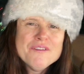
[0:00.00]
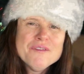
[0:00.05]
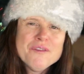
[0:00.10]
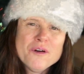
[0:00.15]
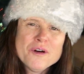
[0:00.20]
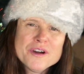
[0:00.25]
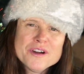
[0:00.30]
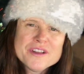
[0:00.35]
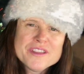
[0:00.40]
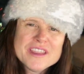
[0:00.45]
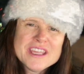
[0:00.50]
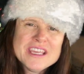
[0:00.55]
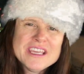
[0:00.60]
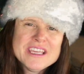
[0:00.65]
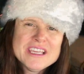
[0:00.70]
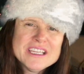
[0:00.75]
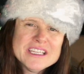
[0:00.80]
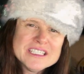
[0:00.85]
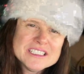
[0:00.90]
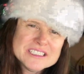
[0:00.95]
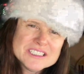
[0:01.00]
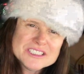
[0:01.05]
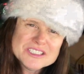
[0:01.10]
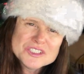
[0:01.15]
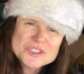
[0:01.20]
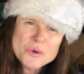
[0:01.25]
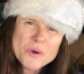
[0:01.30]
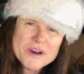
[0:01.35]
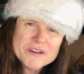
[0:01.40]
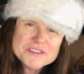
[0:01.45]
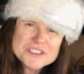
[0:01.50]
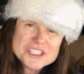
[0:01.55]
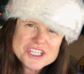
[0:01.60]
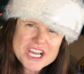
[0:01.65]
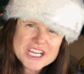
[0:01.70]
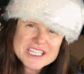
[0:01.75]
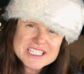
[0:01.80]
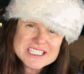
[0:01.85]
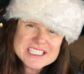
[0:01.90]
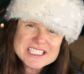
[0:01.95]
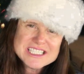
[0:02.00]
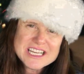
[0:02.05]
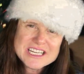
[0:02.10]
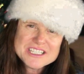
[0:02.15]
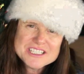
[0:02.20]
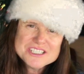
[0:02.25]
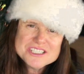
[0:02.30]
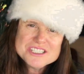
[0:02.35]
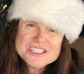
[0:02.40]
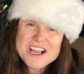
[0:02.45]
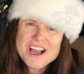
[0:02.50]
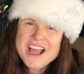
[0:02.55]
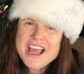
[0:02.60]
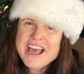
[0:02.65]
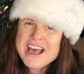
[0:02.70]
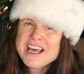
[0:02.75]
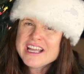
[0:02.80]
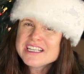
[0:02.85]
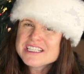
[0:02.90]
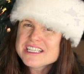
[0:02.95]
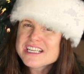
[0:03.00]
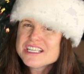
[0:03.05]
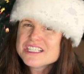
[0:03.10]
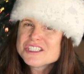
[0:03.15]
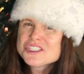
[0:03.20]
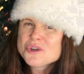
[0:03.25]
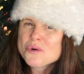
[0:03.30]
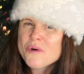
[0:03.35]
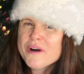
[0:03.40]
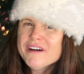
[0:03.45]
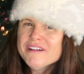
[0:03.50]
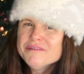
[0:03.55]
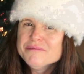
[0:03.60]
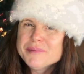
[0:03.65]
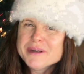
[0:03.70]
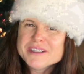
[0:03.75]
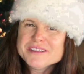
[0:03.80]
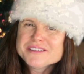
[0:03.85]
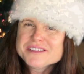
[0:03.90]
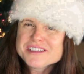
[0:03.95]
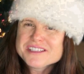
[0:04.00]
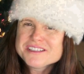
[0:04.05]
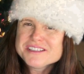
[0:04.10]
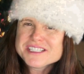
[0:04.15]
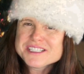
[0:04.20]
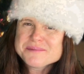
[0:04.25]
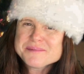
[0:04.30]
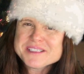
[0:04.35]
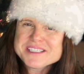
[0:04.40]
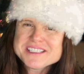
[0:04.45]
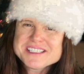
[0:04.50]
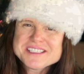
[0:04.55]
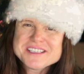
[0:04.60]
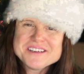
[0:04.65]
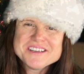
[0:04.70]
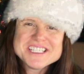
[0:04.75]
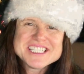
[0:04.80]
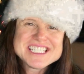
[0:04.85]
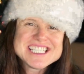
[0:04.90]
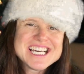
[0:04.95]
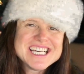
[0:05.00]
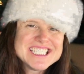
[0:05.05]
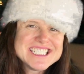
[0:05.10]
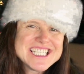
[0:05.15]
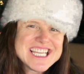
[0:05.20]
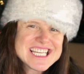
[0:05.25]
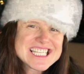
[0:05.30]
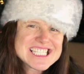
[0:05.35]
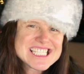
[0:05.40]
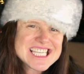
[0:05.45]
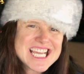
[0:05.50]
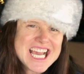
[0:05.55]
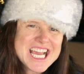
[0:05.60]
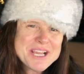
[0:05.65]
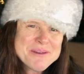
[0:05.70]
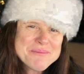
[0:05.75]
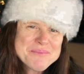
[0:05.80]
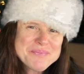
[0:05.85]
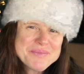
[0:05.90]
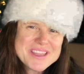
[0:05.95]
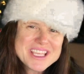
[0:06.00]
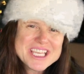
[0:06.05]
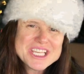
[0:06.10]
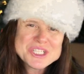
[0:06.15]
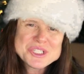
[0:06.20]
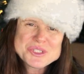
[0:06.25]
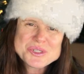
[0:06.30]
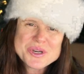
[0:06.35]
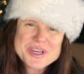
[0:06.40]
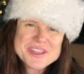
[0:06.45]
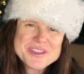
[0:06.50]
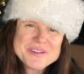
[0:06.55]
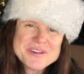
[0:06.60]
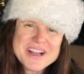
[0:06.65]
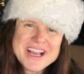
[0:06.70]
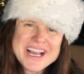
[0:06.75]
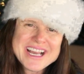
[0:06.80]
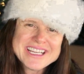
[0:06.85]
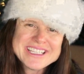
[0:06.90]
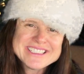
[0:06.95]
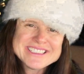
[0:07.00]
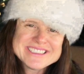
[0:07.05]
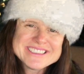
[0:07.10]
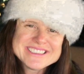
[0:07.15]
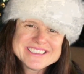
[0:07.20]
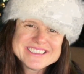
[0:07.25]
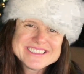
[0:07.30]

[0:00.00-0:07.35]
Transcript: for the 12 stocking stuffers at 12 Bells of Christmas. So until next time, enjoy the ride.